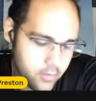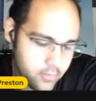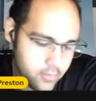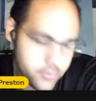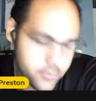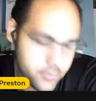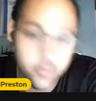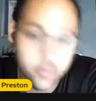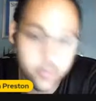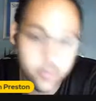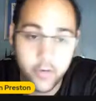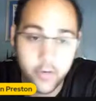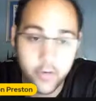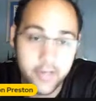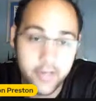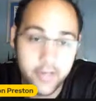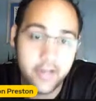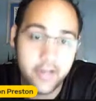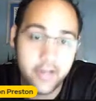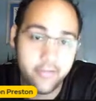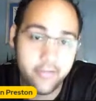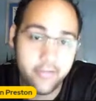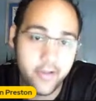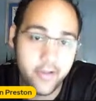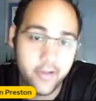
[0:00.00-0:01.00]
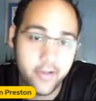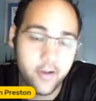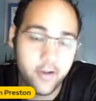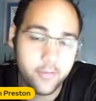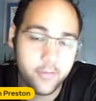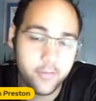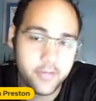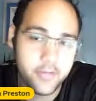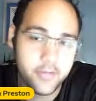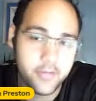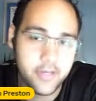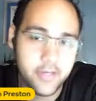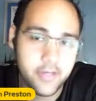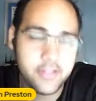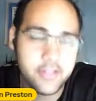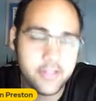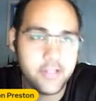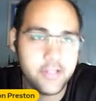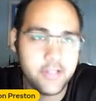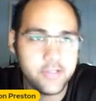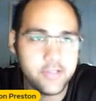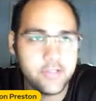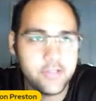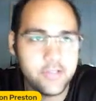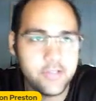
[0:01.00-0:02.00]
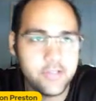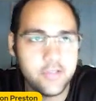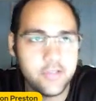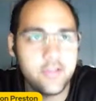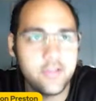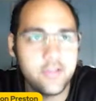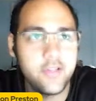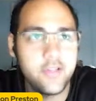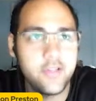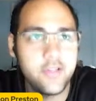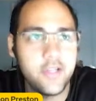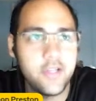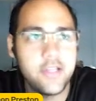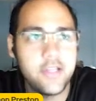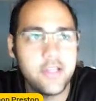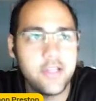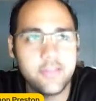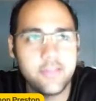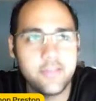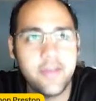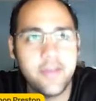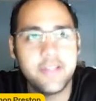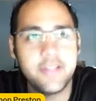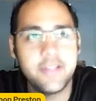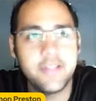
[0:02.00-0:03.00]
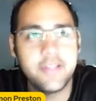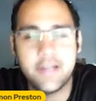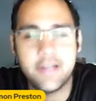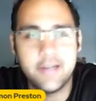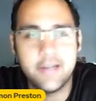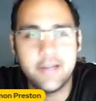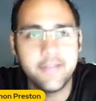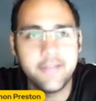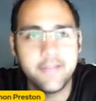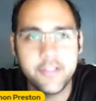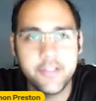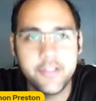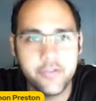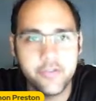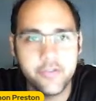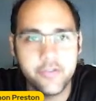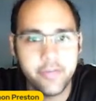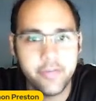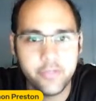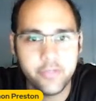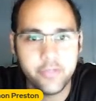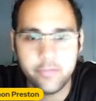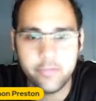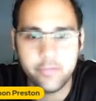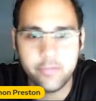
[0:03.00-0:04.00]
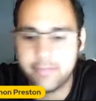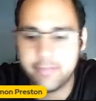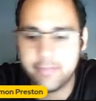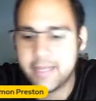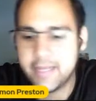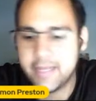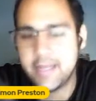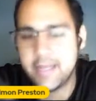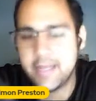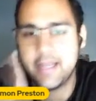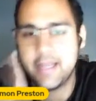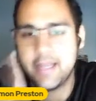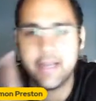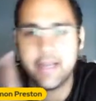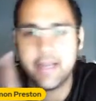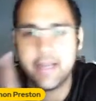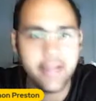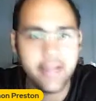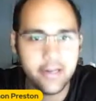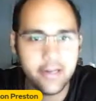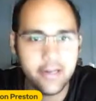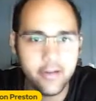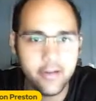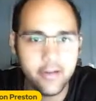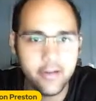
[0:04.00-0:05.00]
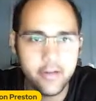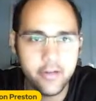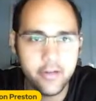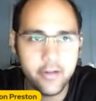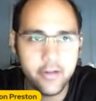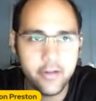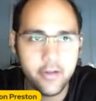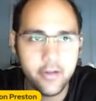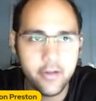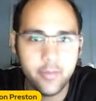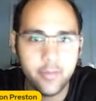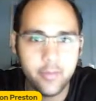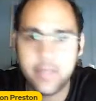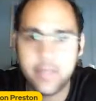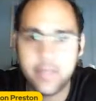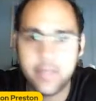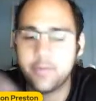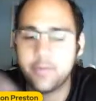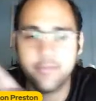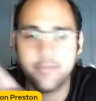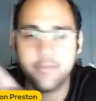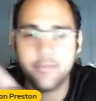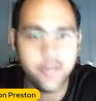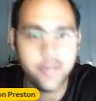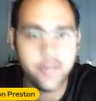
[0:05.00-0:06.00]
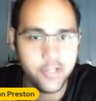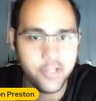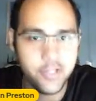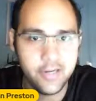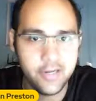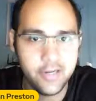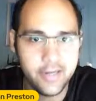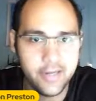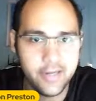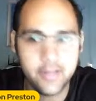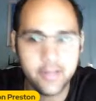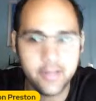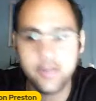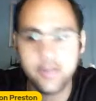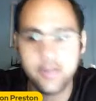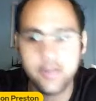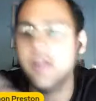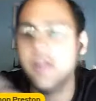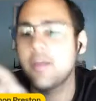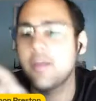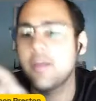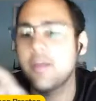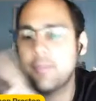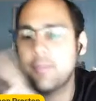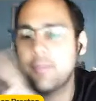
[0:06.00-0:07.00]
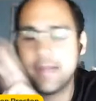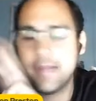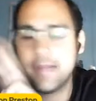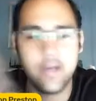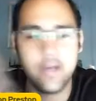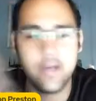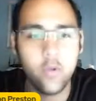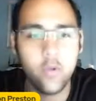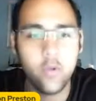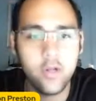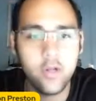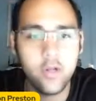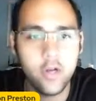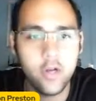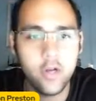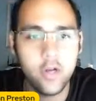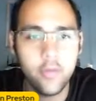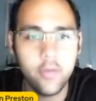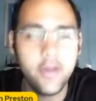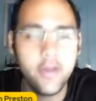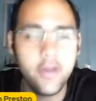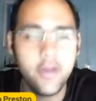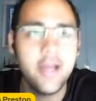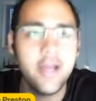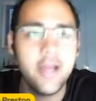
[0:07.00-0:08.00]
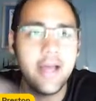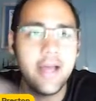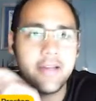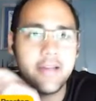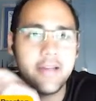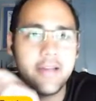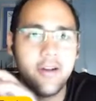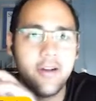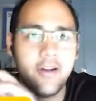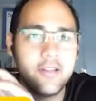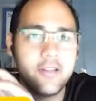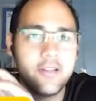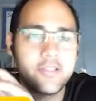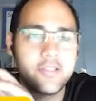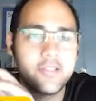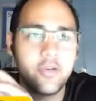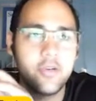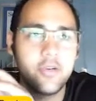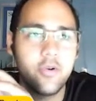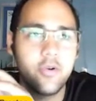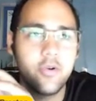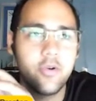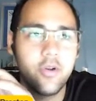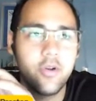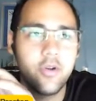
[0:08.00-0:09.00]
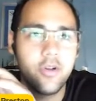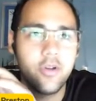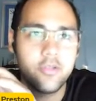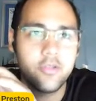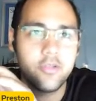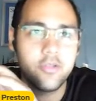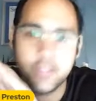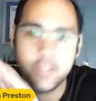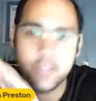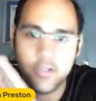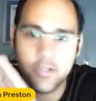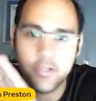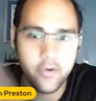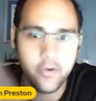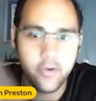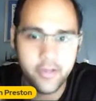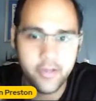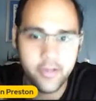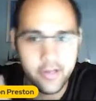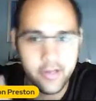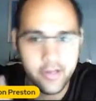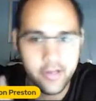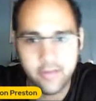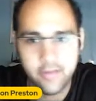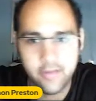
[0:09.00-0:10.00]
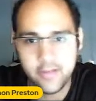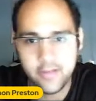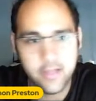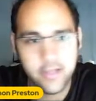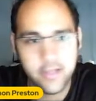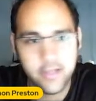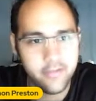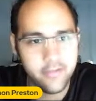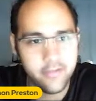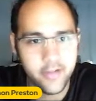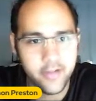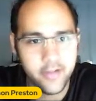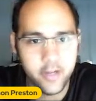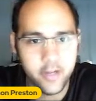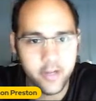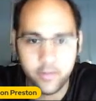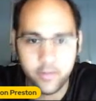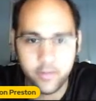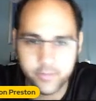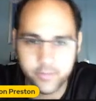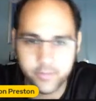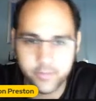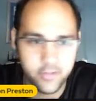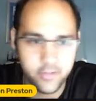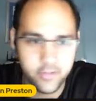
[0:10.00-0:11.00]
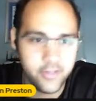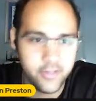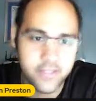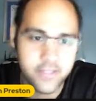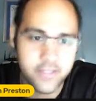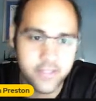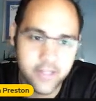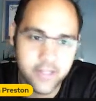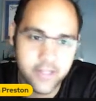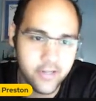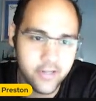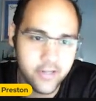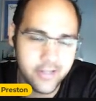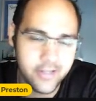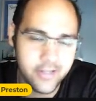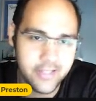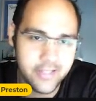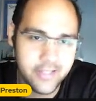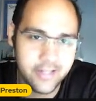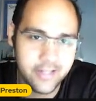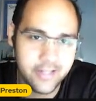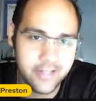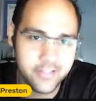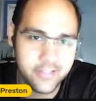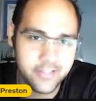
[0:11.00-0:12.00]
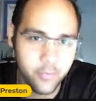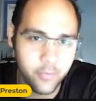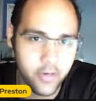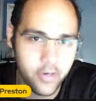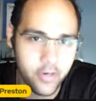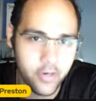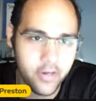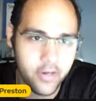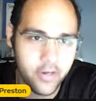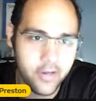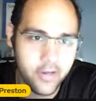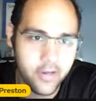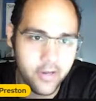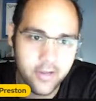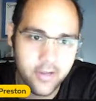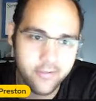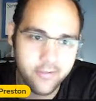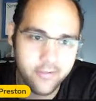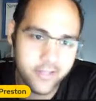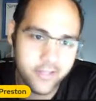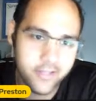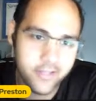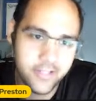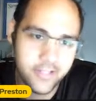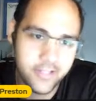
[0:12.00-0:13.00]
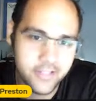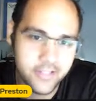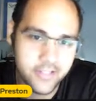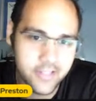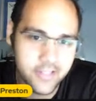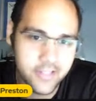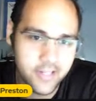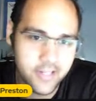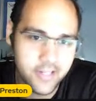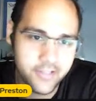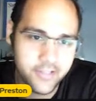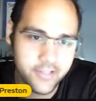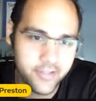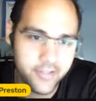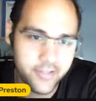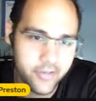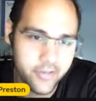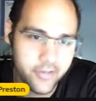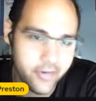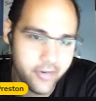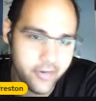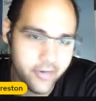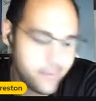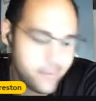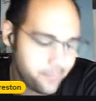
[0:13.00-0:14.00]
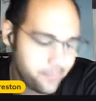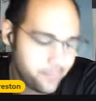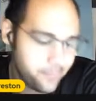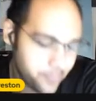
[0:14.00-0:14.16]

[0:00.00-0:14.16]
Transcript: Scored in the FA Cups, and he says he's basically lived his dream to play in England, play professionally in England, play in our World Cup, and also to score in the FA Cup. So he said he can't ask more in his international career.